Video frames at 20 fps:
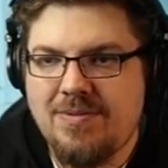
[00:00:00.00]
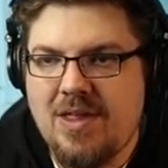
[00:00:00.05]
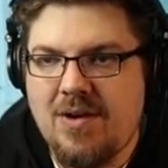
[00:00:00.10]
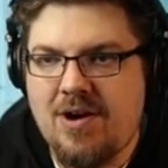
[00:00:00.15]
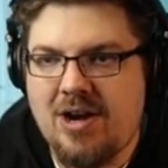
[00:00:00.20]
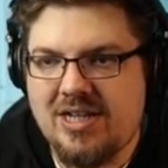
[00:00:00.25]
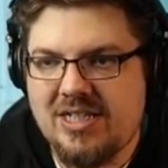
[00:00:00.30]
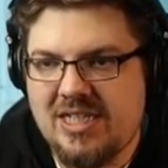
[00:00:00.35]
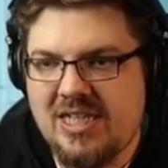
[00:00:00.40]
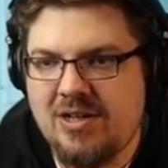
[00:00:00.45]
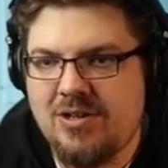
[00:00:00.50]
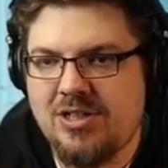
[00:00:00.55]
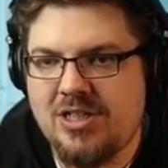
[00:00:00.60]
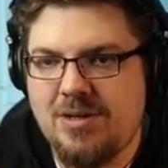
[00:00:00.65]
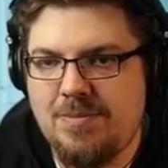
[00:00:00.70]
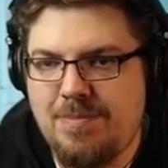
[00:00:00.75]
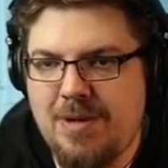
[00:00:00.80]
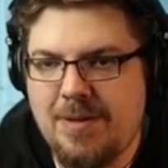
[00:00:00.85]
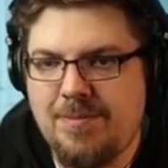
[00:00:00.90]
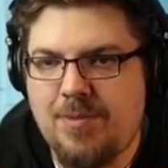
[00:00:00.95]
There are still
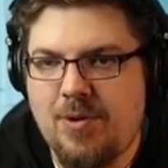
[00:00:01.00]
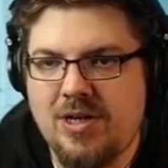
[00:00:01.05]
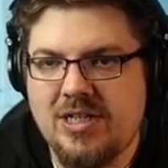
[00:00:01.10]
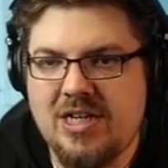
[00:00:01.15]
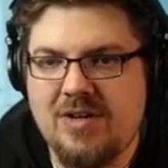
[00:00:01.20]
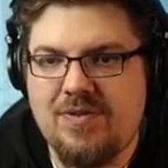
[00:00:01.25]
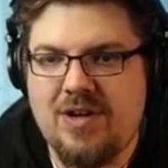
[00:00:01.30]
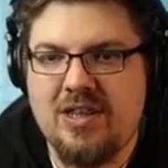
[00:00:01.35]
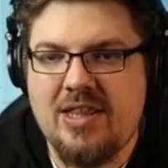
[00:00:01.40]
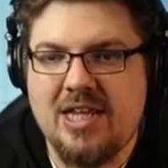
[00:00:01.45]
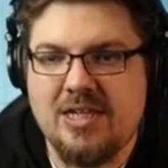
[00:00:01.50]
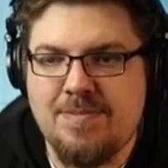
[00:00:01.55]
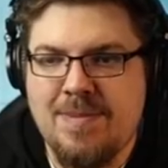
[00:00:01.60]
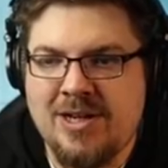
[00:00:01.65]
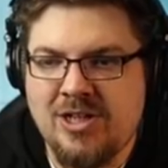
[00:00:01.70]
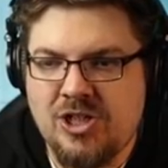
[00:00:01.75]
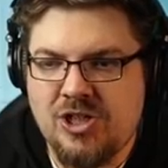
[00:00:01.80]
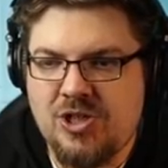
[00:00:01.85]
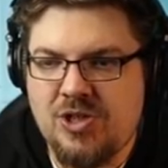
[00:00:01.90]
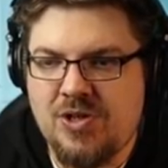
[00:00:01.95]
some big boys left in this.
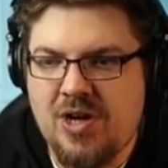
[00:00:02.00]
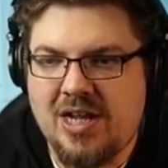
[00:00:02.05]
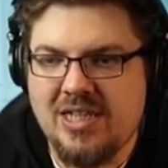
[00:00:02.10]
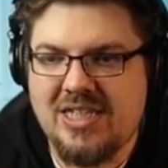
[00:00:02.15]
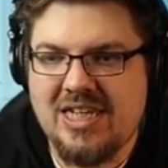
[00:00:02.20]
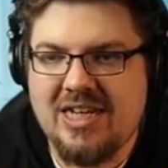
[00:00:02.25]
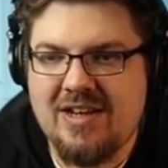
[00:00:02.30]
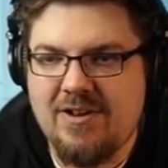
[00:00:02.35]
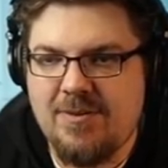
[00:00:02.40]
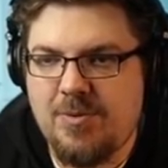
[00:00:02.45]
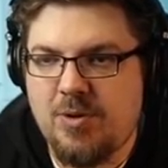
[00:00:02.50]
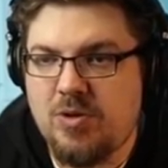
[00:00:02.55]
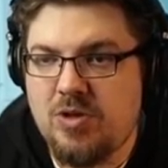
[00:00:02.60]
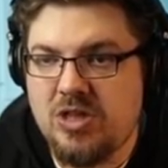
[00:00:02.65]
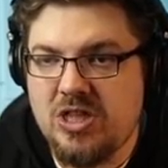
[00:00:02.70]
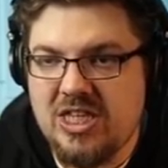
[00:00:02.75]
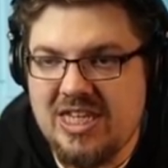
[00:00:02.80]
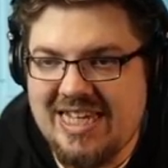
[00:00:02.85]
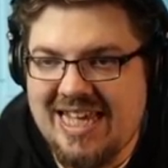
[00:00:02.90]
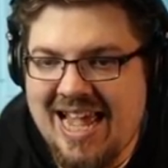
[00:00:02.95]
Manchester United,
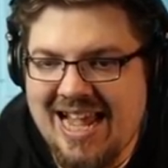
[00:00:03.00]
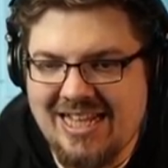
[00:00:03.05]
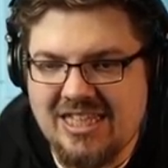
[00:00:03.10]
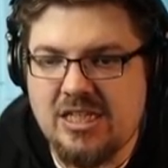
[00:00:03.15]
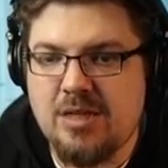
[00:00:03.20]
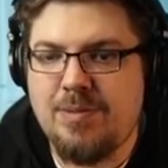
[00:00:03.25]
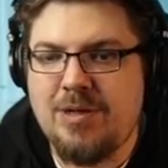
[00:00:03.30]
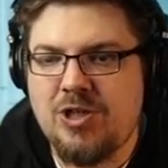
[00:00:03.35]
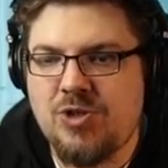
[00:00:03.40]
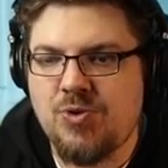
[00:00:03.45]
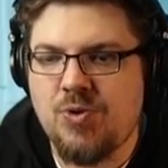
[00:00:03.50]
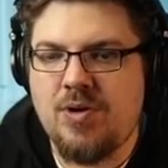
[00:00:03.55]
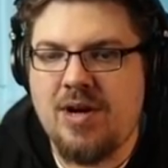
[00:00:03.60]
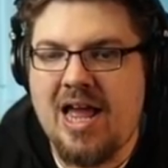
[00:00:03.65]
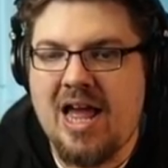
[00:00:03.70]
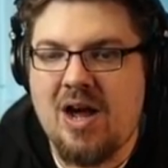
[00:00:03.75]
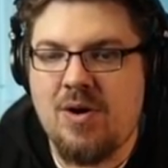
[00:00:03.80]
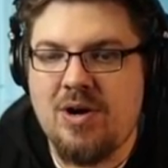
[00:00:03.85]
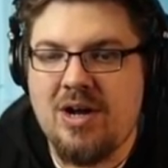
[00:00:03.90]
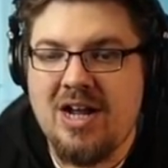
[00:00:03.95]
Liverpool, yet to be
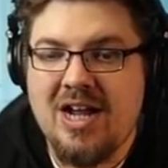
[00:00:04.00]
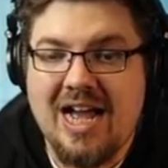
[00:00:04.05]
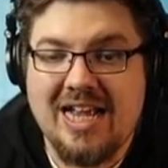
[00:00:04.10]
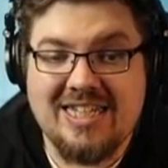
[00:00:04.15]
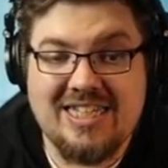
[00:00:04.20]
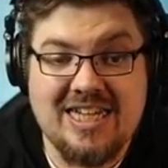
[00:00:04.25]
drawn out.